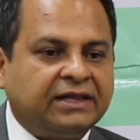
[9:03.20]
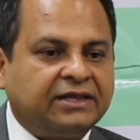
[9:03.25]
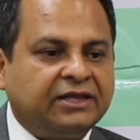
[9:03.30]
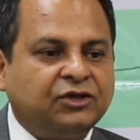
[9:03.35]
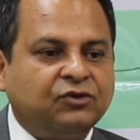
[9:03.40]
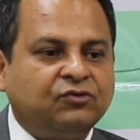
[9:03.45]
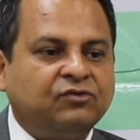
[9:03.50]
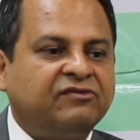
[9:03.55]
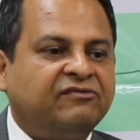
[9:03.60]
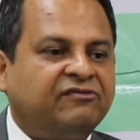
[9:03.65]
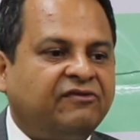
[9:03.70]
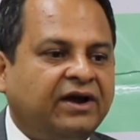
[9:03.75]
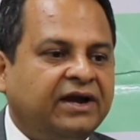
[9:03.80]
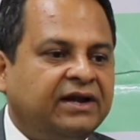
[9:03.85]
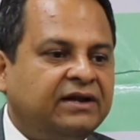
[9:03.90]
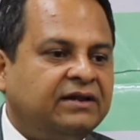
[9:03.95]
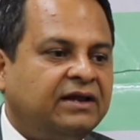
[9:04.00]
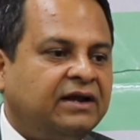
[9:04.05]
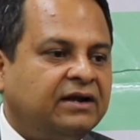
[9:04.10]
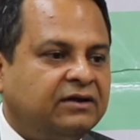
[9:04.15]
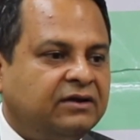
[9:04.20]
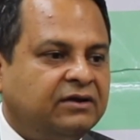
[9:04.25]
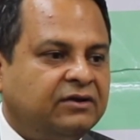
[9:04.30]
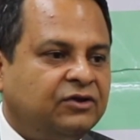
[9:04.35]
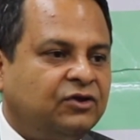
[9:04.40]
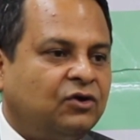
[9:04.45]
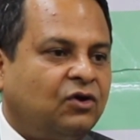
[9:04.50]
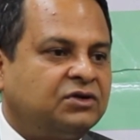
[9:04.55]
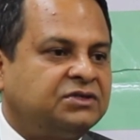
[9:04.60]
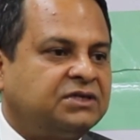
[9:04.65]
I think you will find that
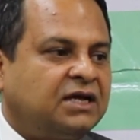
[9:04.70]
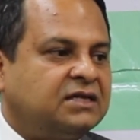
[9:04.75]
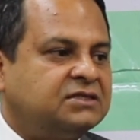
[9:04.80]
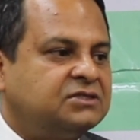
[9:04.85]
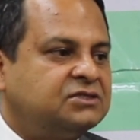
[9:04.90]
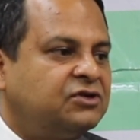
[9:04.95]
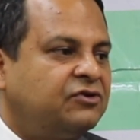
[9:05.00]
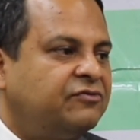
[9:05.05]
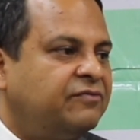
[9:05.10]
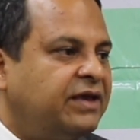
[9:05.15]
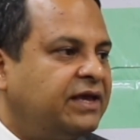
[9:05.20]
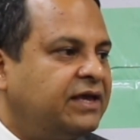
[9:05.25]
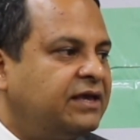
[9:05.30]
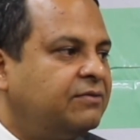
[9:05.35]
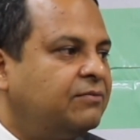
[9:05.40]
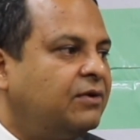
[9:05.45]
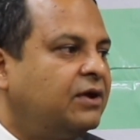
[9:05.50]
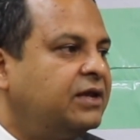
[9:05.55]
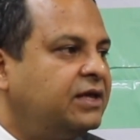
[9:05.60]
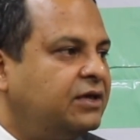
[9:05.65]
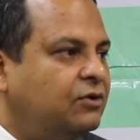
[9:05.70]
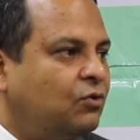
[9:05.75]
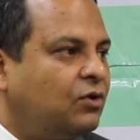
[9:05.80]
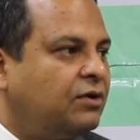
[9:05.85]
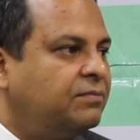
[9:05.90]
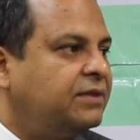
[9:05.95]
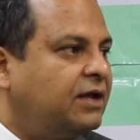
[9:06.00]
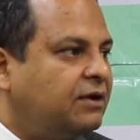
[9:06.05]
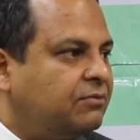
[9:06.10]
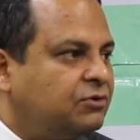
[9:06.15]
your chances of making money go
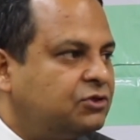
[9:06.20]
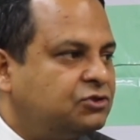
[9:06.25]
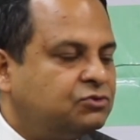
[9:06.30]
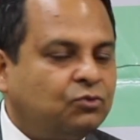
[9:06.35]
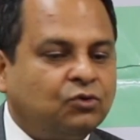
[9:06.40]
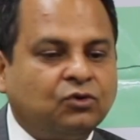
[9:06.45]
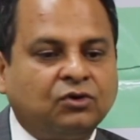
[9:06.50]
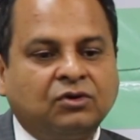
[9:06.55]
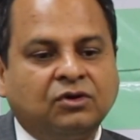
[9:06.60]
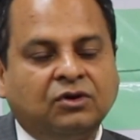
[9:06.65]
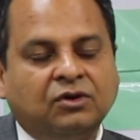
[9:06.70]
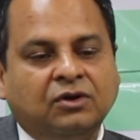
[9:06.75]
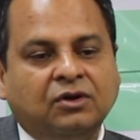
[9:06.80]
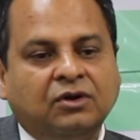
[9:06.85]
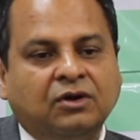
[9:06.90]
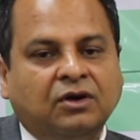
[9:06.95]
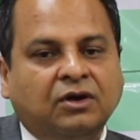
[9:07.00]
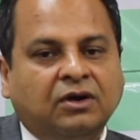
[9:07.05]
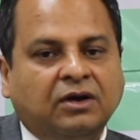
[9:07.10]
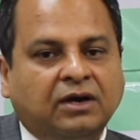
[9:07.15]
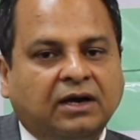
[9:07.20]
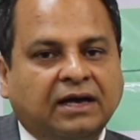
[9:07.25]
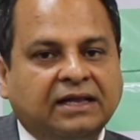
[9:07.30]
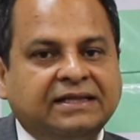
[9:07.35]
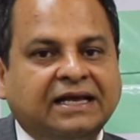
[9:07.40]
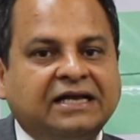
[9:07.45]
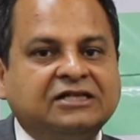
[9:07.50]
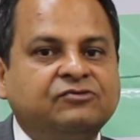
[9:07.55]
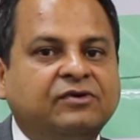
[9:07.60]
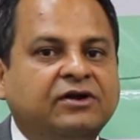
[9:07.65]
up that much more.
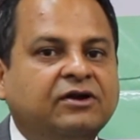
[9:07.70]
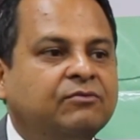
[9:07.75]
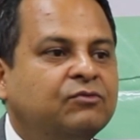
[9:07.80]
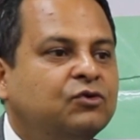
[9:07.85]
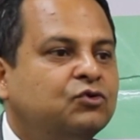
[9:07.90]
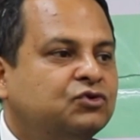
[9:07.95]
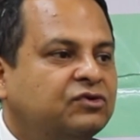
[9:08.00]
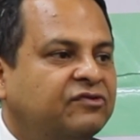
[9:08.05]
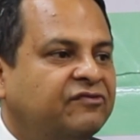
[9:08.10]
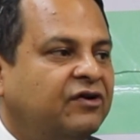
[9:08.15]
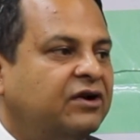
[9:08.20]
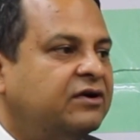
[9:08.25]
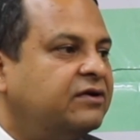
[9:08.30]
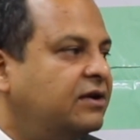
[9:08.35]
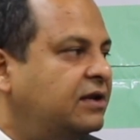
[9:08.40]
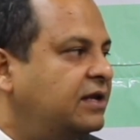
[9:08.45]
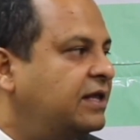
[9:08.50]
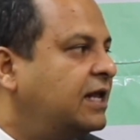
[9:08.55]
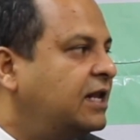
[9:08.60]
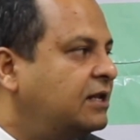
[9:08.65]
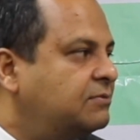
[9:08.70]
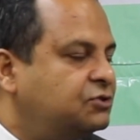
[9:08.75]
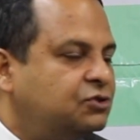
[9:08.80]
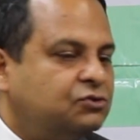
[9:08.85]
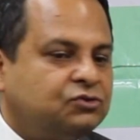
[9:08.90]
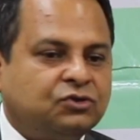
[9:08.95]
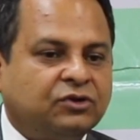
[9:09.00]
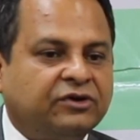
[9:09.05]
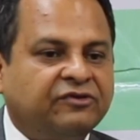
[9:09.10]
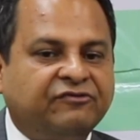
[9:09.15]
And that's where a mutual fund really helps.
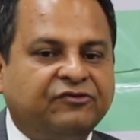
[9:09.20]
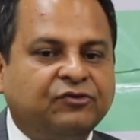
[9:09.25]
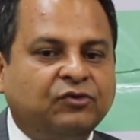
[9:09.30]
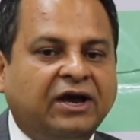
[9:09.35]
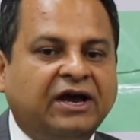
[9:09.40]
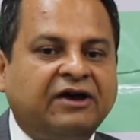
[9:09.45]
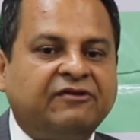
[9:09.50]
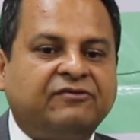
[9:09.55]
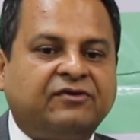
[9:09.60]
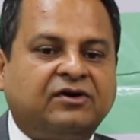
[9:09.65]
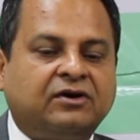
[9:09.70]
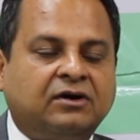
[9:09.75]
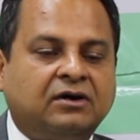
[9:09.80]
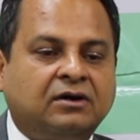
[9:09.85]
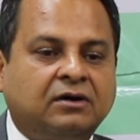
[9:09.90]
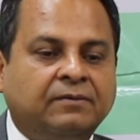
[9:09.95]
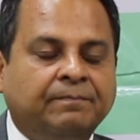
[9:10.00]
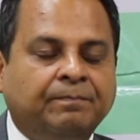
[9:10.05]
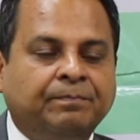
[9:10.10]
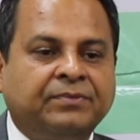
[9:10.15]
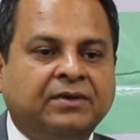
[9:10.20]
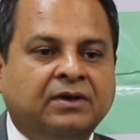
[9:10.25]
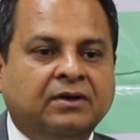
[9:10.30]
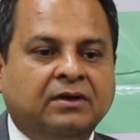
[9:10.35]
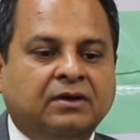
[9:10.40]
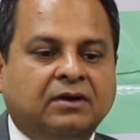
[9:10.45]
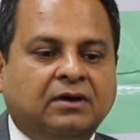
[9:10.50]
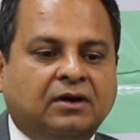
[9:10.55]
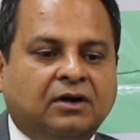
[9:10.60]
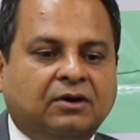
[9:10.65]
So if you have
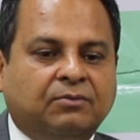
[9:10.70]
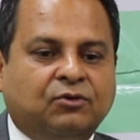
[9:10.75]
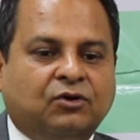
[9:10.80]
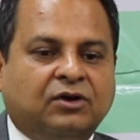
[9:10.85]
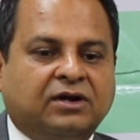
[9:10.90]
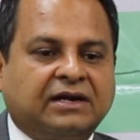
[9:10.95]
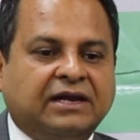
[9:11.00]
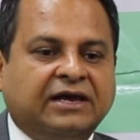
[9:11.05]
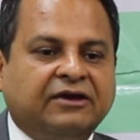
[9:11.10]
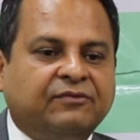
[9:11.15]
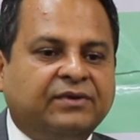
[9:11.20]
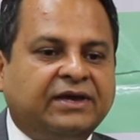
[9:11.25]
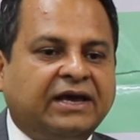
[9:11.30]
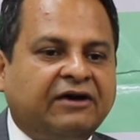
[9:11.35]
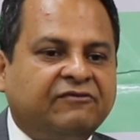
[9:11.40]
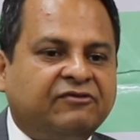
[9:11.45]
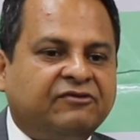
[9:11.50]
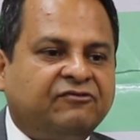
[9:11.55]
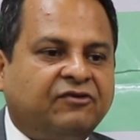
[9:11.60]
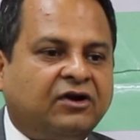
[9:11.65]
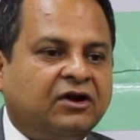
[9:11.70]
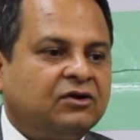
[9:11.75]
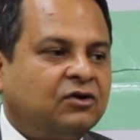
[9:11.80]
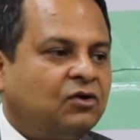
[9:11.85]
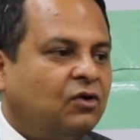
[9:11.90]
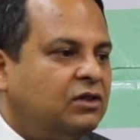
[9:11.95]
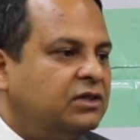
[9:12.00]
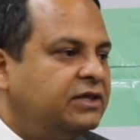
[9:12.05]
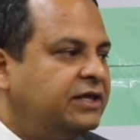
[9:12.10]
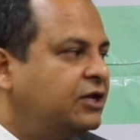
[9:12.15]
a product, like we have a fund
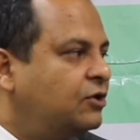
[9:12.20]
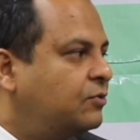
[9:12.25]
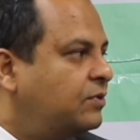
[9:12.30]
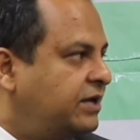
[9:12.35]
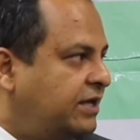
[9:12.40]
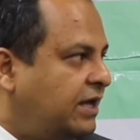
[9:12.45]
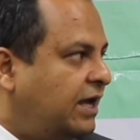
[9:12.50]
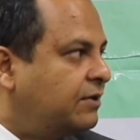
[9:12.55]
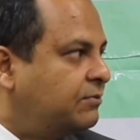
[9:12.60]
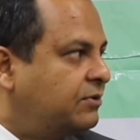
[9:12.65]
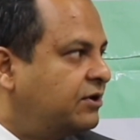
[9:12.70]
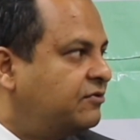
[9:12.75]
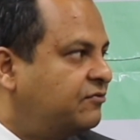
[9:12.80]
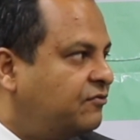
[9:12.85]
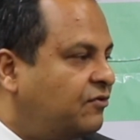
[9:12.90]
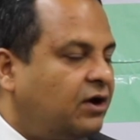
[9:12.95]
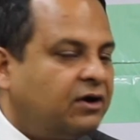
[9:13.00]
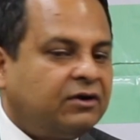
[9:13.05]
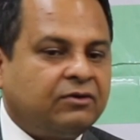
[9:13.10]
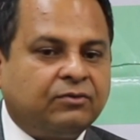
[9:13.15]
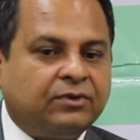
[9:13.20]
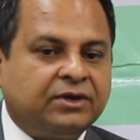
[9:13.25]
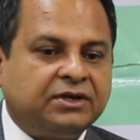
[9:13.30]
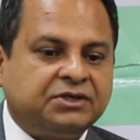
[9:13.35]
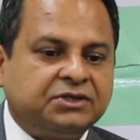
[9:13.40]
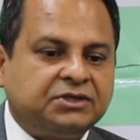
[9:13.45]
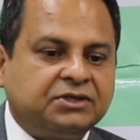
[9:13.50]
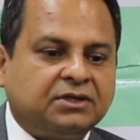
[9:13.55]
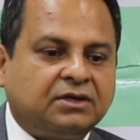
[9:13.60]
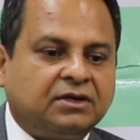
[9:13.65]
called the Equity Hybrid Fund,
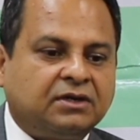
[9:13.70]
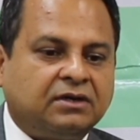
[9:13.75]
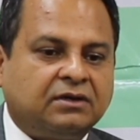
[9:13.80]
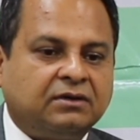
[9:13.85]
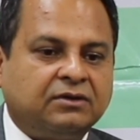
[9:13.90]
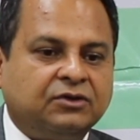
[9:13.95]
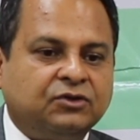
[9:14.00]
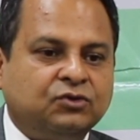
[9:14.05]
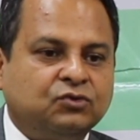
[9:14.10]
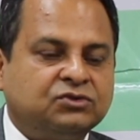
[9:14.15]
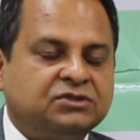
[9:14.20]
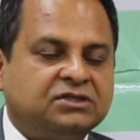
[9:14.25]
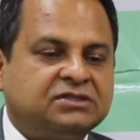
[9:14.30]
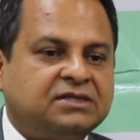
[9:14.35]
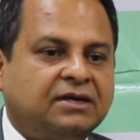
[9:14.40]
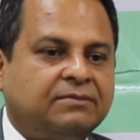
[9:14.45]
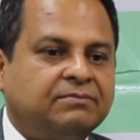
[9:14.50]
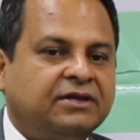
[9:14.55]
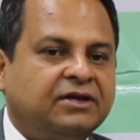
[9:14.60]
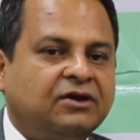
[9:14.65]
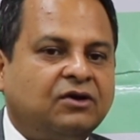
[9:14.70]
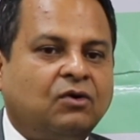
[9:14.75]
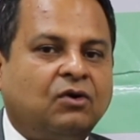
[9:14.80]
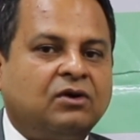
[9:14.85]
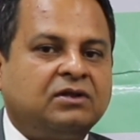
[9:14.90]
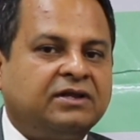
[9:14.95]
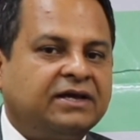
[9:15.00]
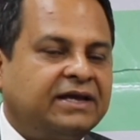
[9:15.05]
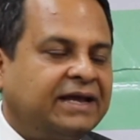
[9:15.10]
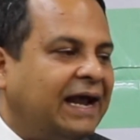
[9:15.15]
which uses something
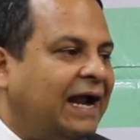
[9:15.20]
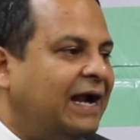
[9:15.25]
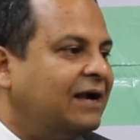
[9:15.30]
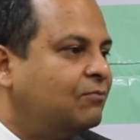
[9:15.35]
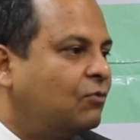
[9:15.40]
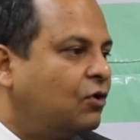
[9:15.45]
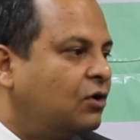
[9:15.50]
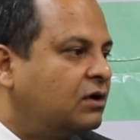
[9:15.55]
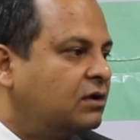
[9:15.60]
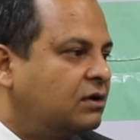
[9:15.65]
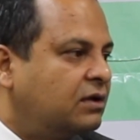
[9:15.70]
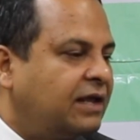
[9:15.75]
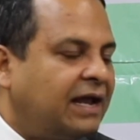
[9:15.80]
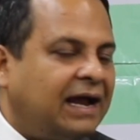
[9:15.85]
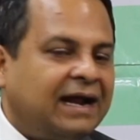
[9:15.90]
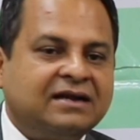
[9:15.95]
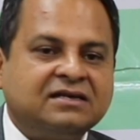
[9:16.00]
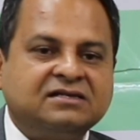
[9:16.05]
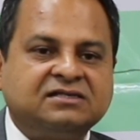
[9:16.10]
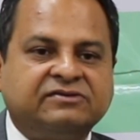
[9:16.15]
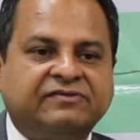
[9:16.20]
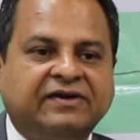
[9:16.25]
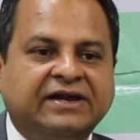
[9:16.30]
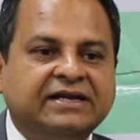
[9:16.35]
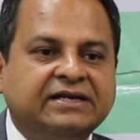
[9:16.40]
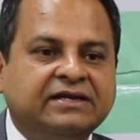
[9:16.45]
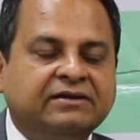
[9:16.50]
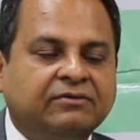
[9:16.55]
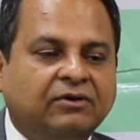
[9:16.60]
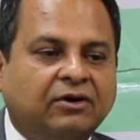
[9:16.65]
called the CAD model. CAD is
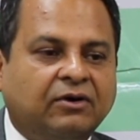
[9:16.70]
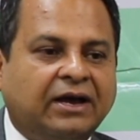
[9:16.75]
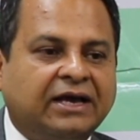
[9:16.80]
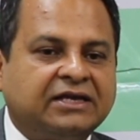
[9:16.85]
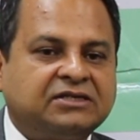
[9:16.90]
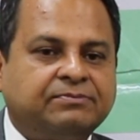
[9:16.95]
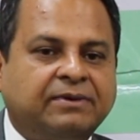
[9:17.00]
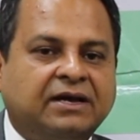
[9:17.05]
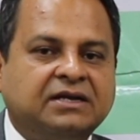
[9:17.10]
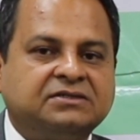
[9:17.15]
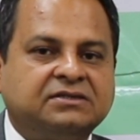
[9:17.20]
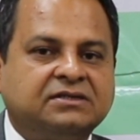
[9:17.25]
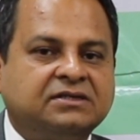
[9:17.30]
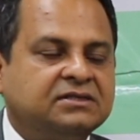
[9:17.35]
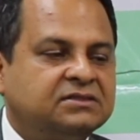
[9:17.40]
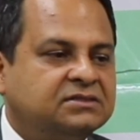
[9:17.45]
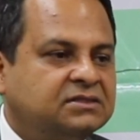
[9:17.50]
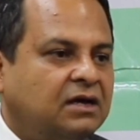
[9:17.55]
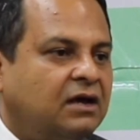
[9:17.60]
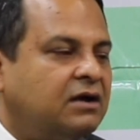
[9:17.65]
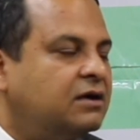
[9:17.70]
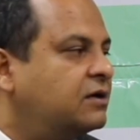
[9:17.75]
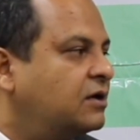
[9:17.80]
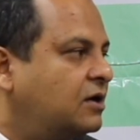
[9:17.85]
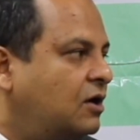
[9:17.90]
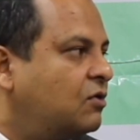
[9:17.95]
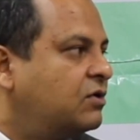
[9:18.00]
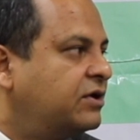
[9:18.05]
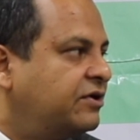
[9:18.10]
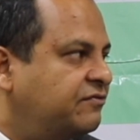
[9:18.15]
expansion is current
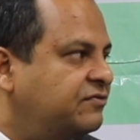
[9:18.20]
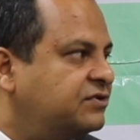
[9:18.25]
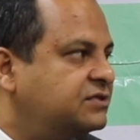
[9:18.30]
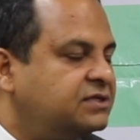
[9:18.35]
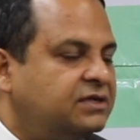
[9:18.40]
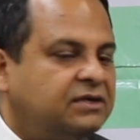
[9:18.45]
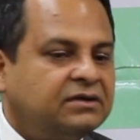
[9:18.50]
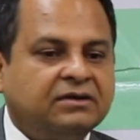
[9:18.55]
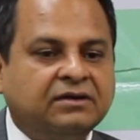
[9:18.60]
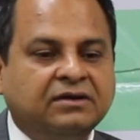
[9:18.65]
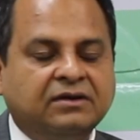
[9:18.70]
account deficit.